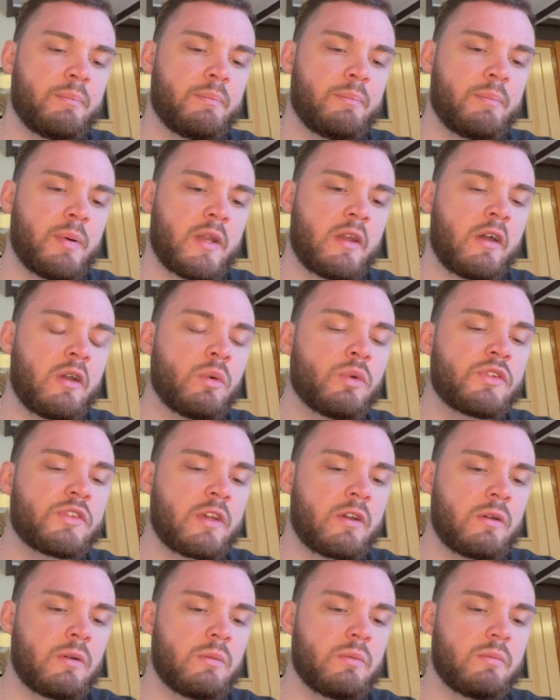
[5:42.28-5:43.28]
I
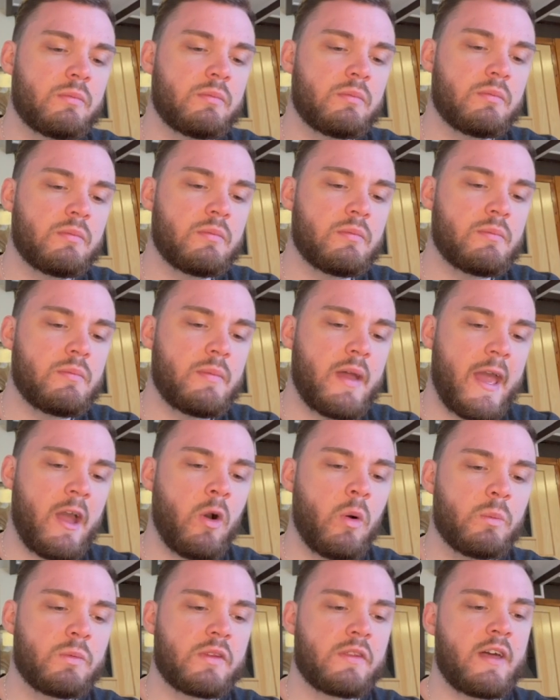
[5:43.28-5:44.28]
also
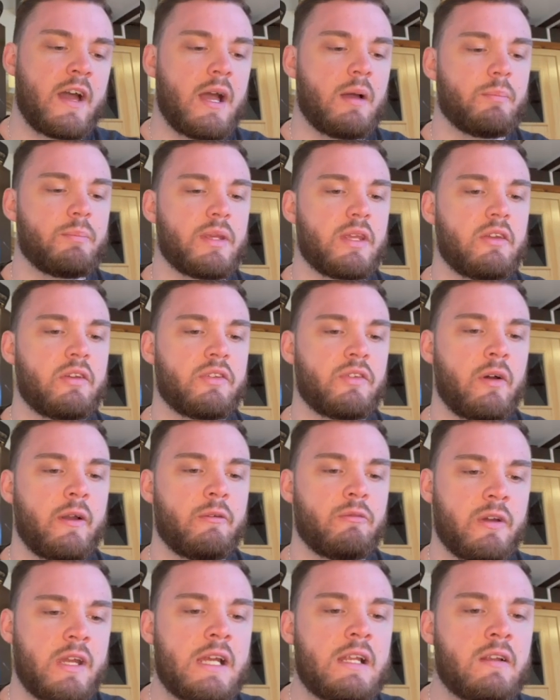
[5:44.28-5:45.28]
helped that because I
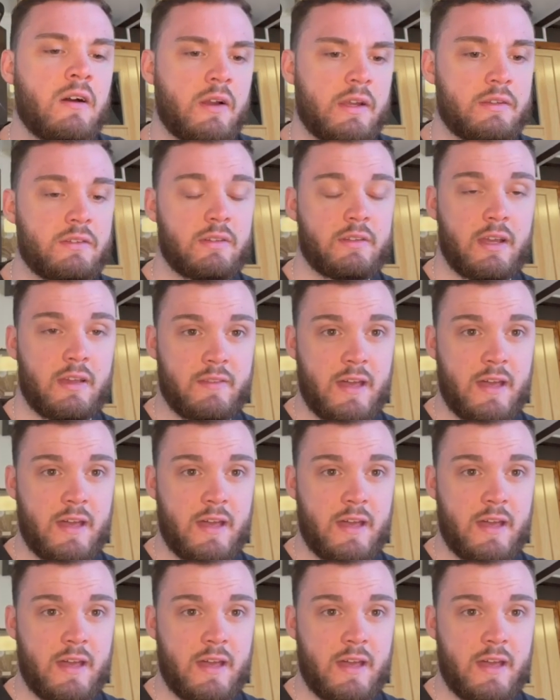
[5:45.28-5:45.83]
realised at